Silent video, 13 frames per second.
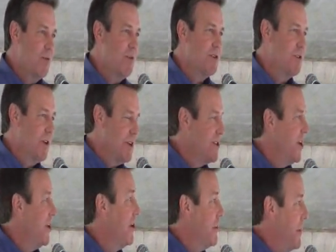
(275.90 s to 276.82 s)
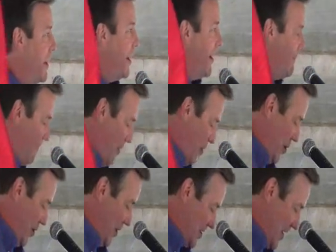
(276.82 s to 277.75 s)
Chris will continue to be a
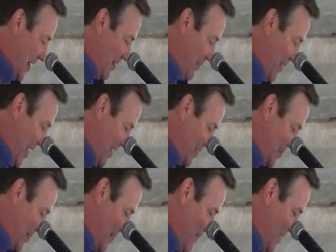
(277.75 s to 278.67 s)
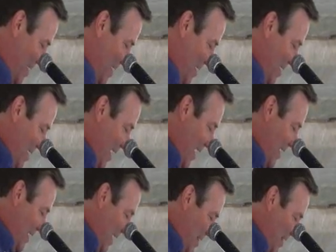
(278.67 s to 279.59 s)
very good executive counselor.
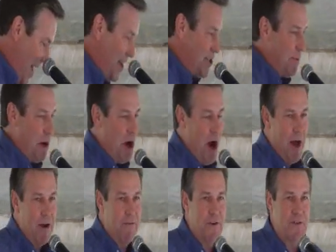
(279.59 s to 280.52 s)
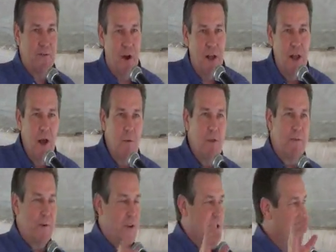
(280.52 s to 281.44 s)
And Thaddeus McConnor, first of all, with
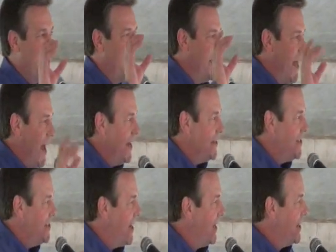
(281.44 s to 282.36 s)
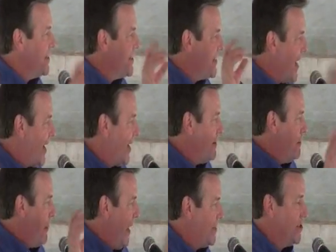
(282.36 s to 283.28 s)
a first name like Thaddeus, he's got the
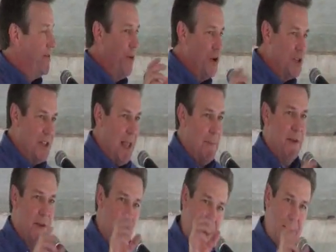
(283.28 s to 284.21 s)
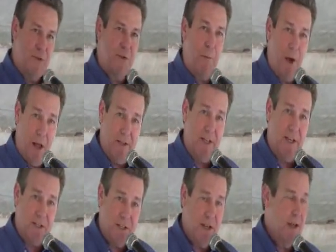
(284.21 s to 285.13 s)
second best first name in New Hampshire
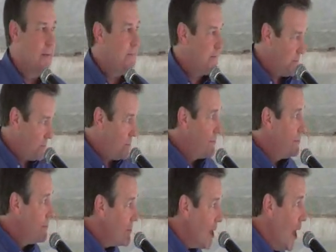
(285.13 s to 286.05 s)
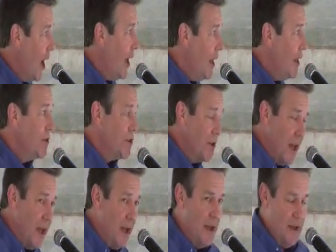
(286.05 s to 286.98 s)
politics. Huh? What you
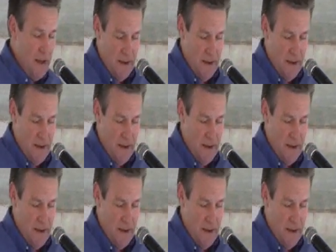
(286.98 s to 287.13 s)
think?